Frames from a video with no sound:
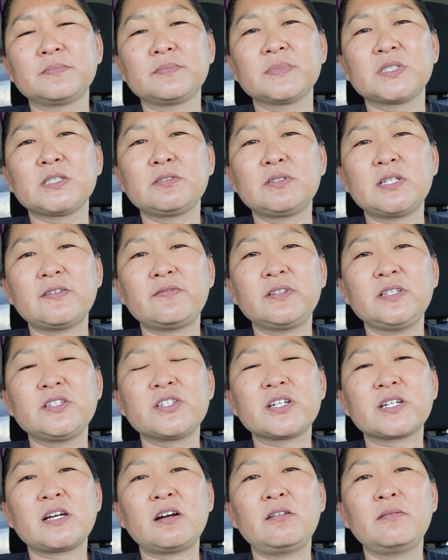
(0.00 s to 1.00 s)
So definitely
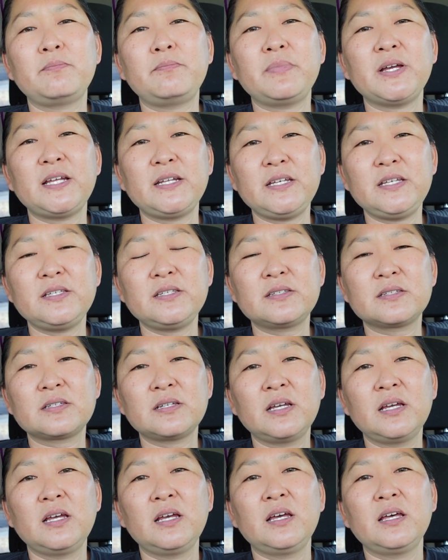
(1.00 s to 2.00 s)
check out Penny's.
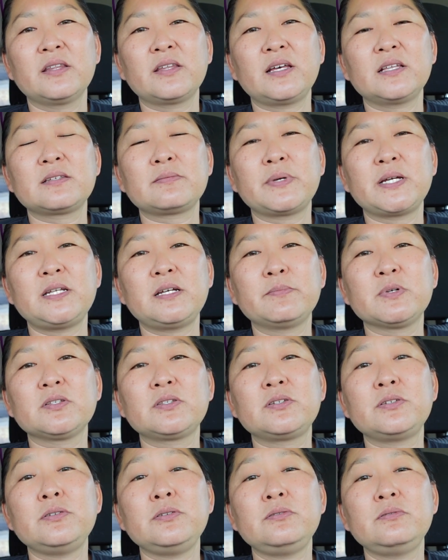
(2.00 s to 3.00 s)
That's my number
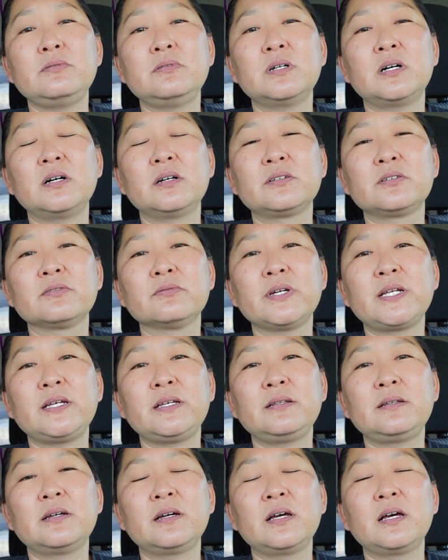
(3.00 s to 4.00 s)
2
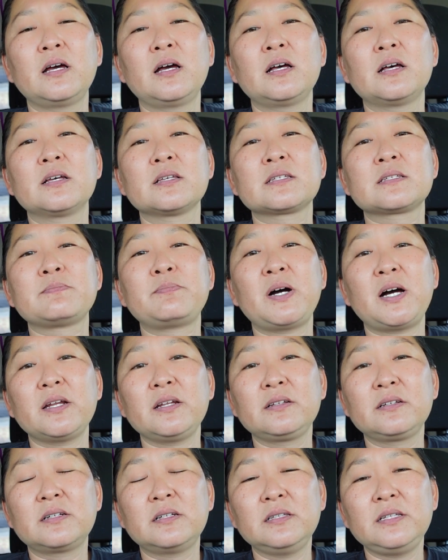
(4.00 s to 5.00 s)
underrated spot
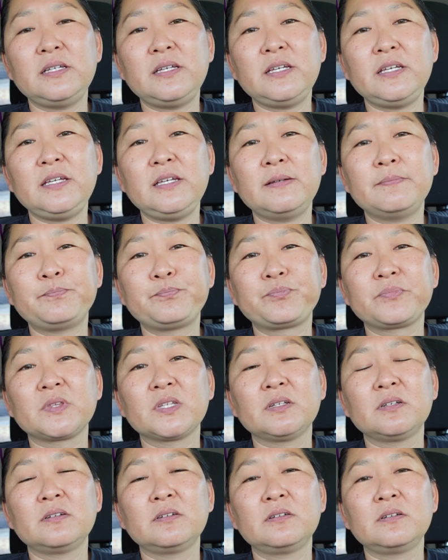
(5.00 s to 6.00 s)
in Kalihi
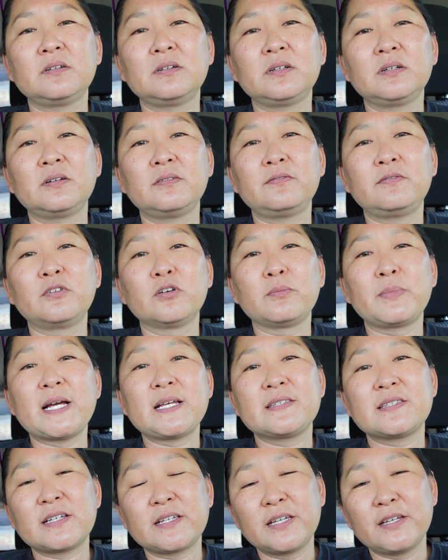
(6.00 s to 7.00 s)
for my
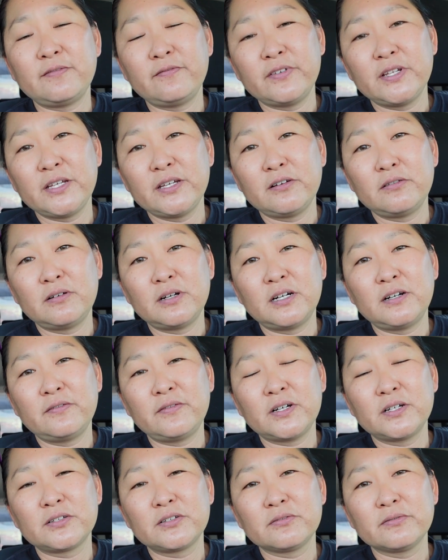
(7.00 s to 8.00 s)
second video of
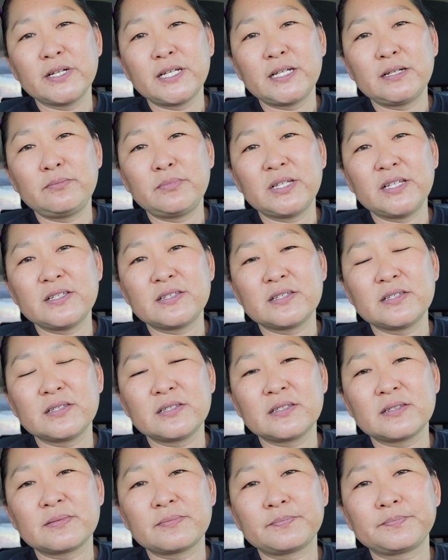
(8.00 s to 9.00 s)
underrated
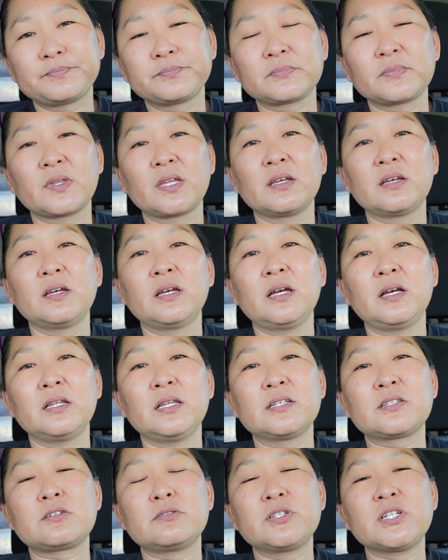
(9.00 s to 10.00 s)
places.
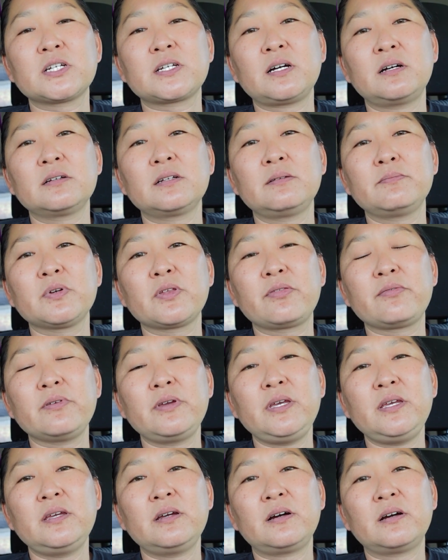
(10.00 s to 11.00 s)
Let's go check out number
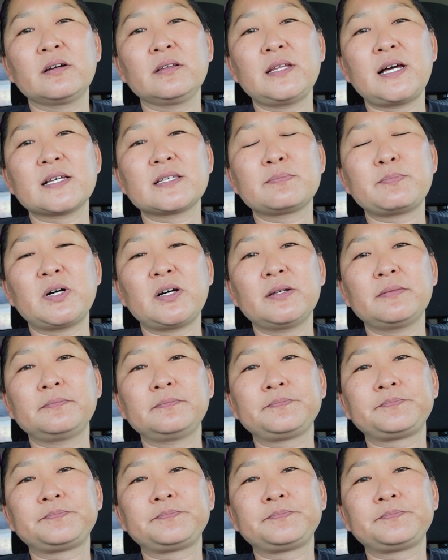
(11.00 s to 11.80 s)
3, our last spot.